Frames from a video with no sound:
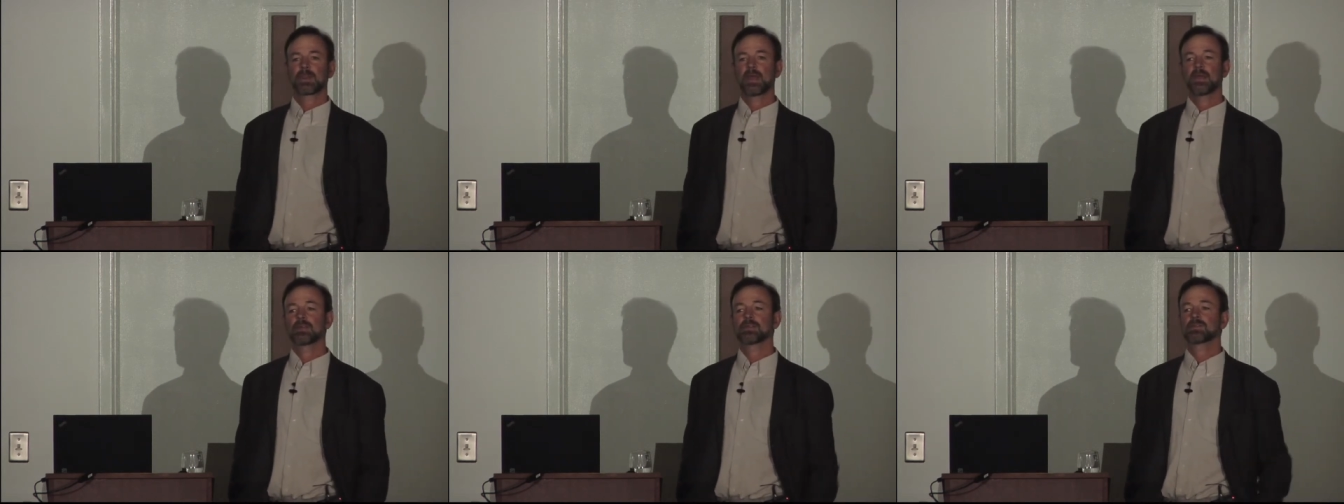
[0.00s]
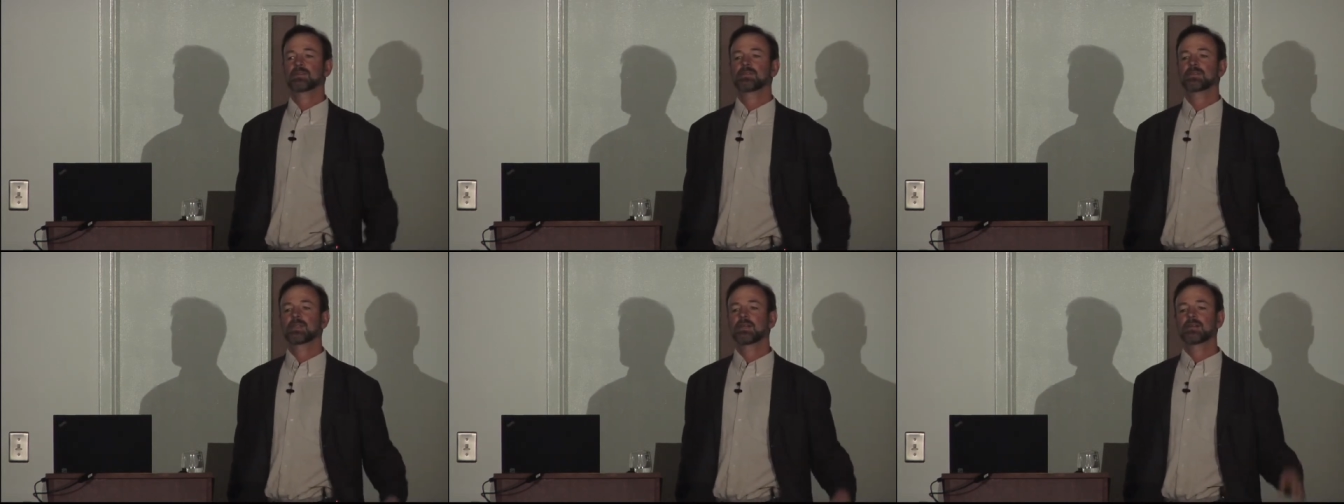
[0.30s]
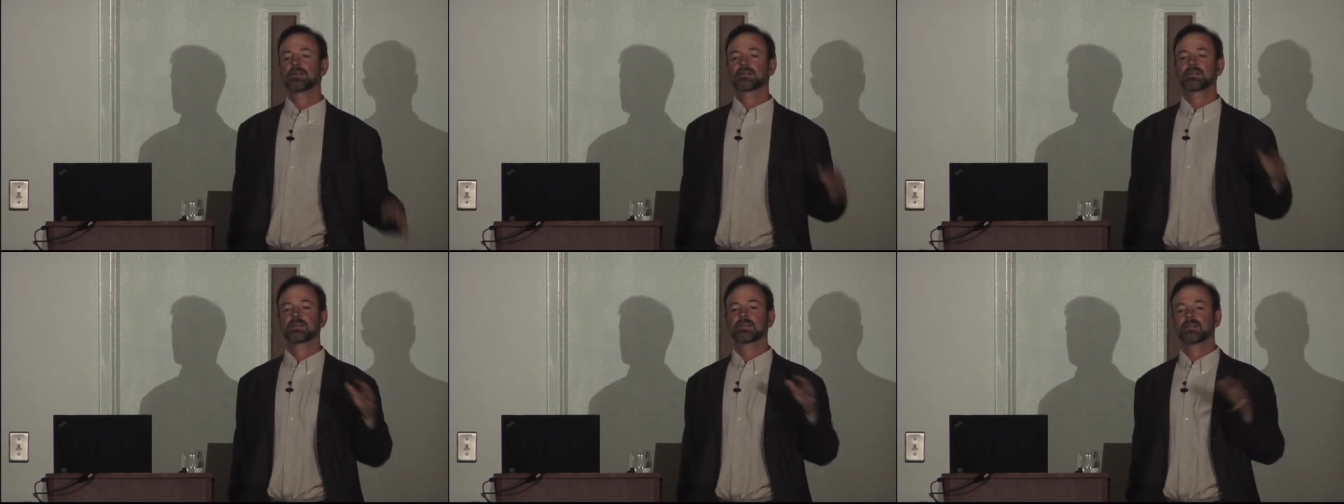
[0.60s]
And it turns
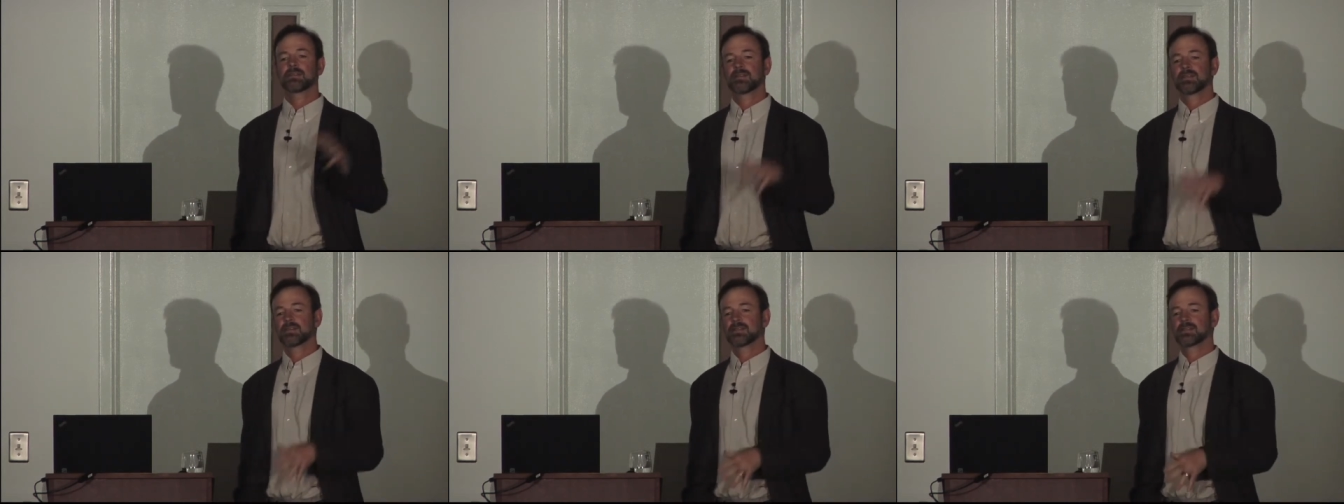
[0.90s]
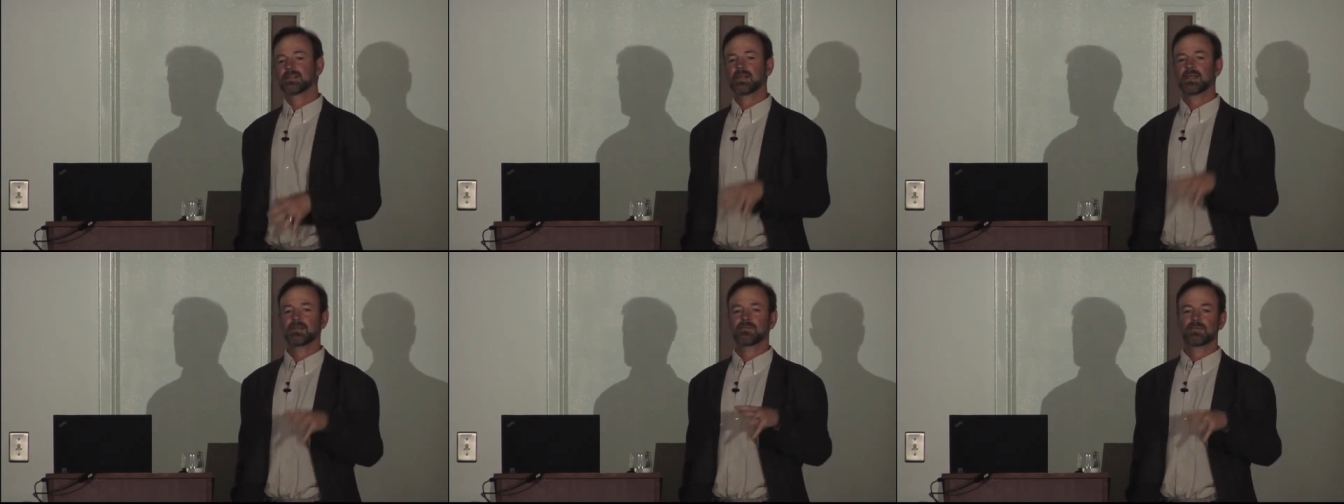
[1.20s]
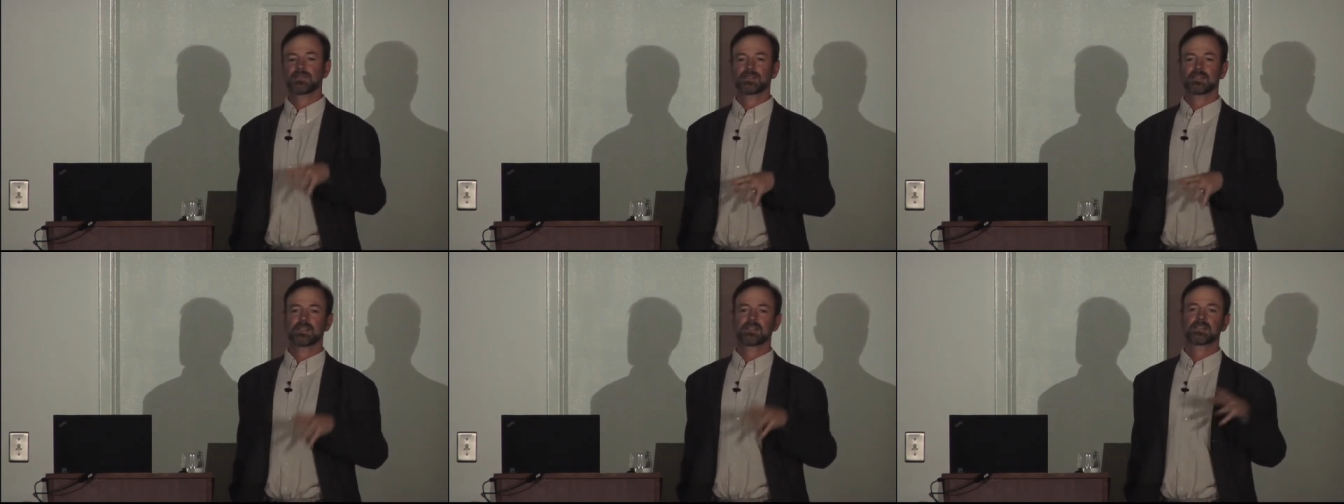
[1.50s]
out that this guy
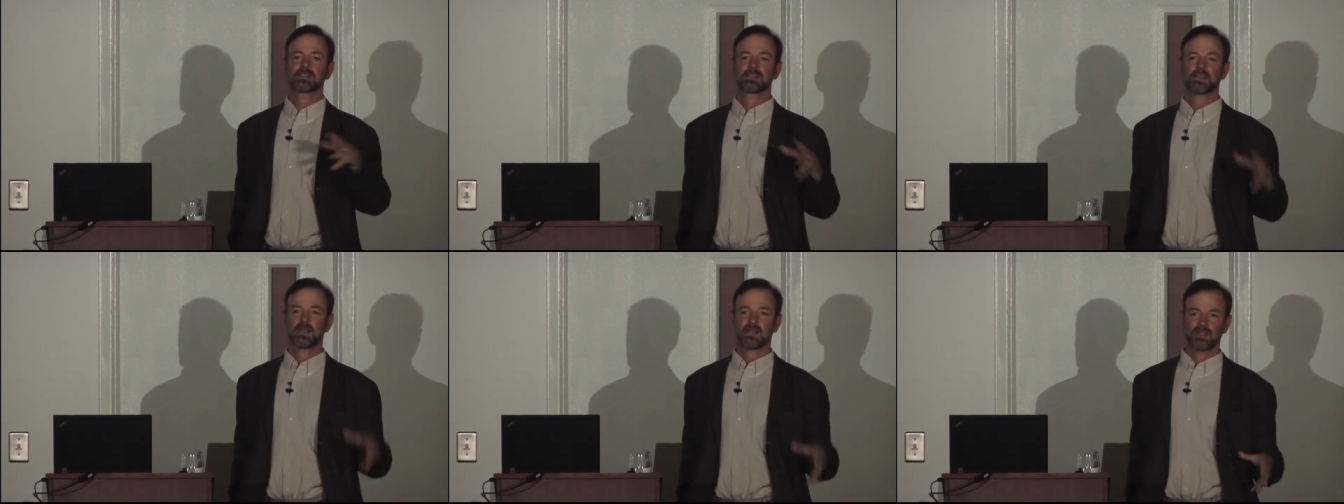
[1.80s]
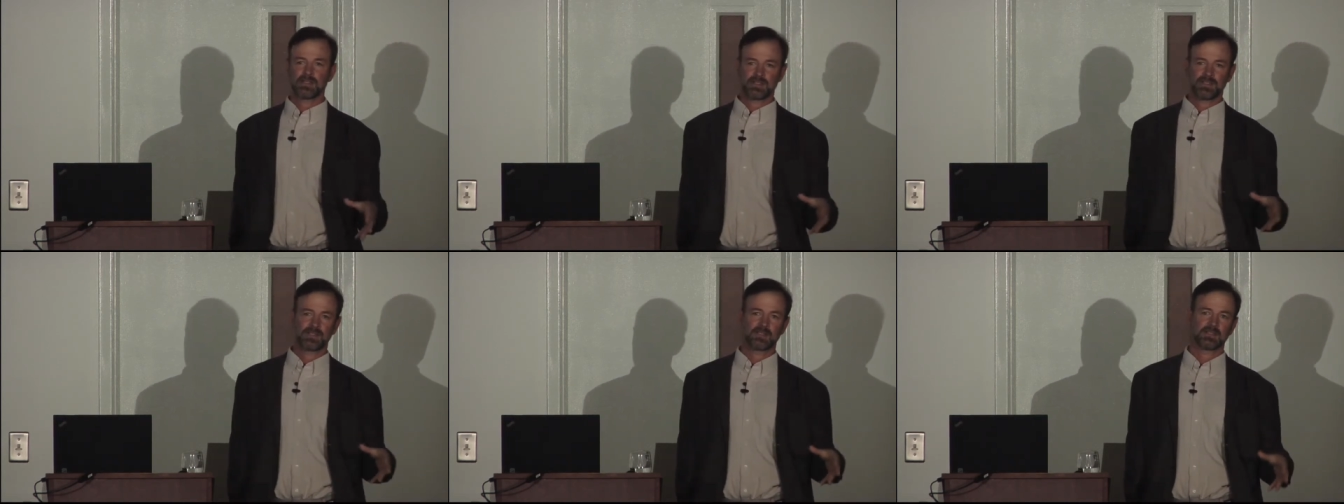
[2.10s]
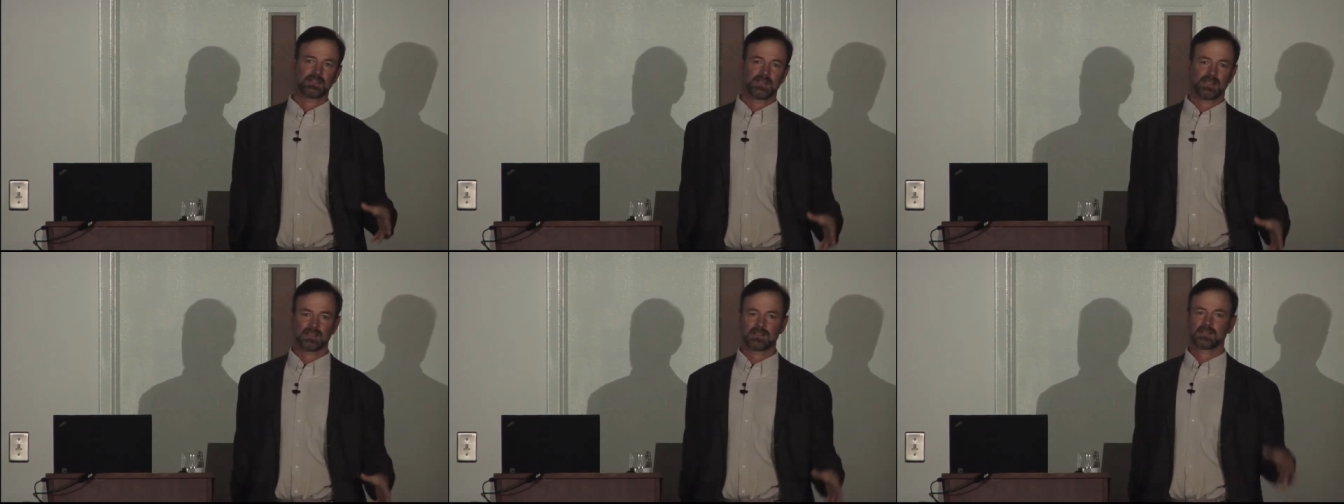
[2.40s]
was a salajeet
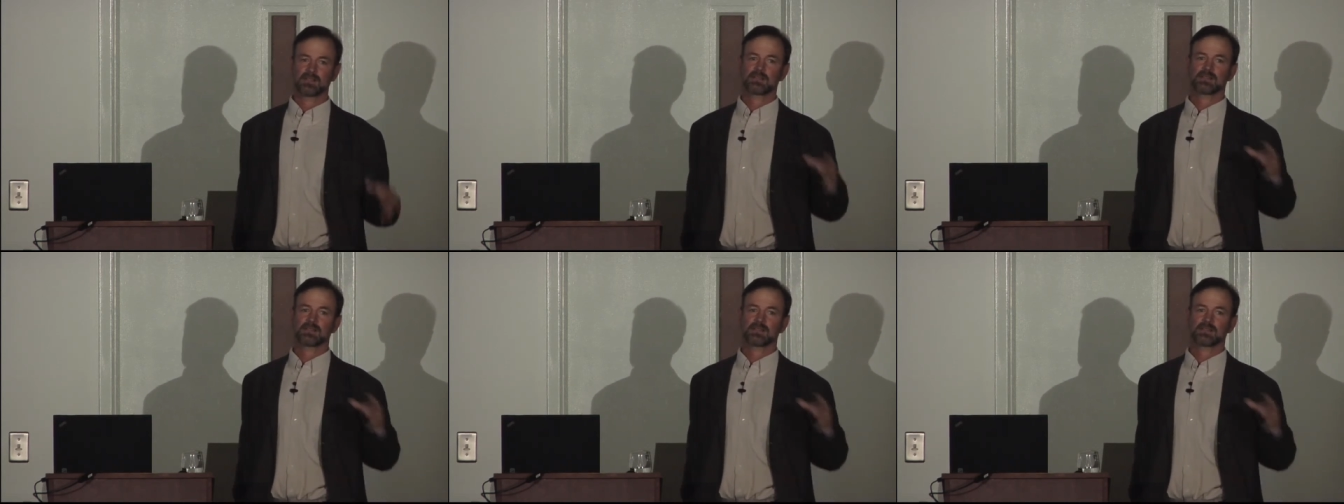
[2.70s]
collector.